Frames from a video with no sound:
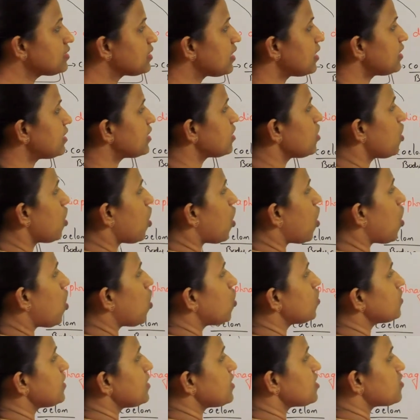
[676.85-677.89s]
that,
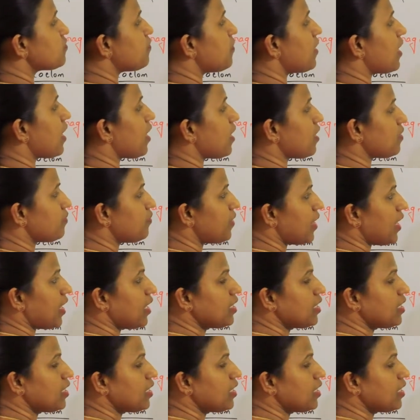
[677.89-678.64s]
all these bag